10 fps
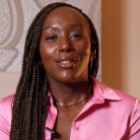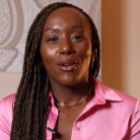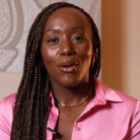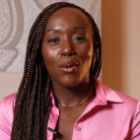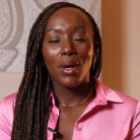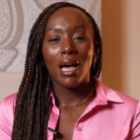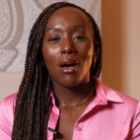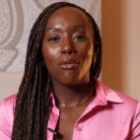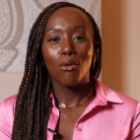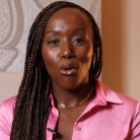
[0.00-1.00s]
So
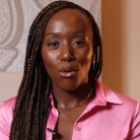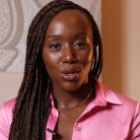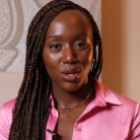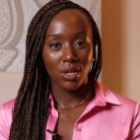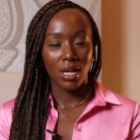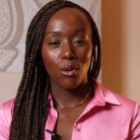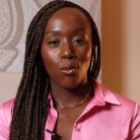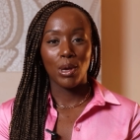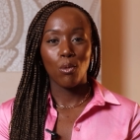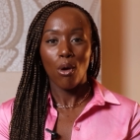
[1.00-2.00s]
of course
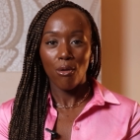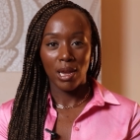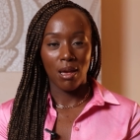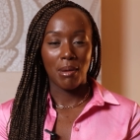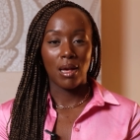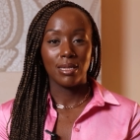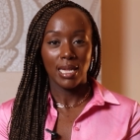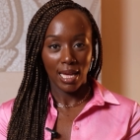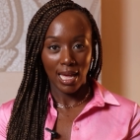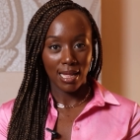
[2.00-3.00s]
we worry about
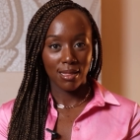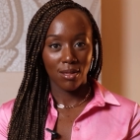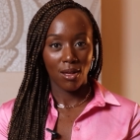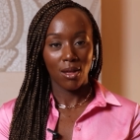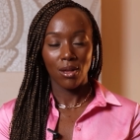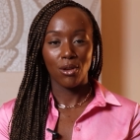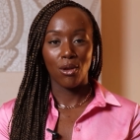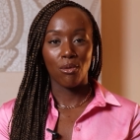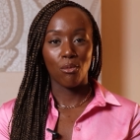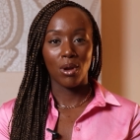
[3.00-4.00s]
skin cancer. You
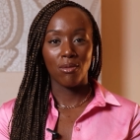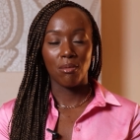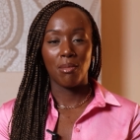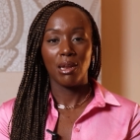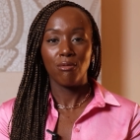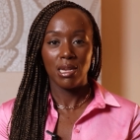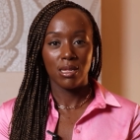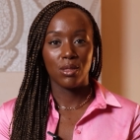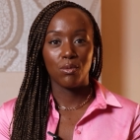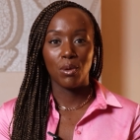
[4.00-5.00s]
know, one of the main
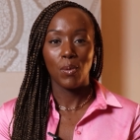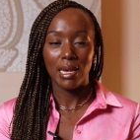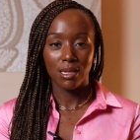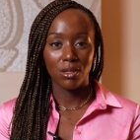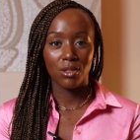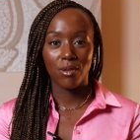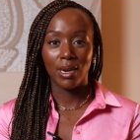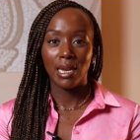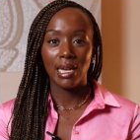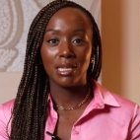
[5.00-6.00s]
reasons we wear
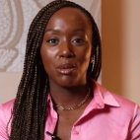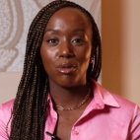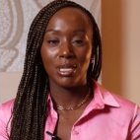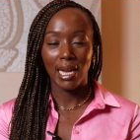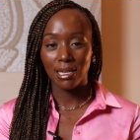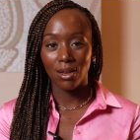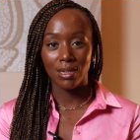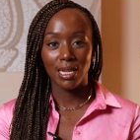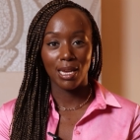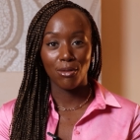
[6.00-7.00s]
sunscreen is to protect
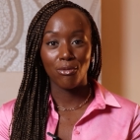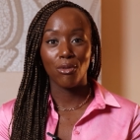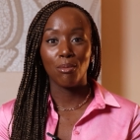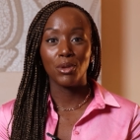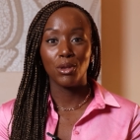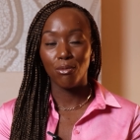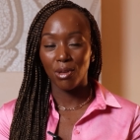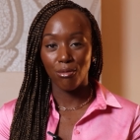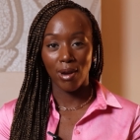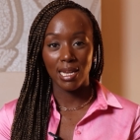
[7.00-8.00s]
our skin from
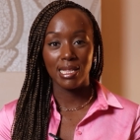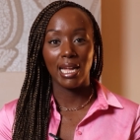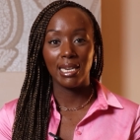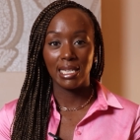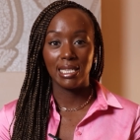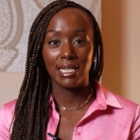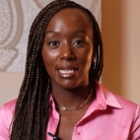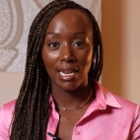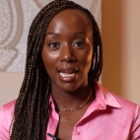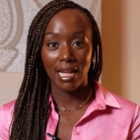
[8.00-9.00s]
UV rays that lead to
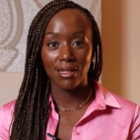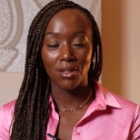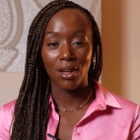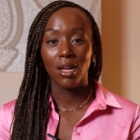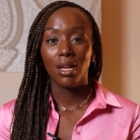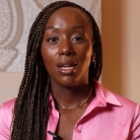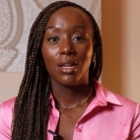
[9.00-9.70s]
skin cancer.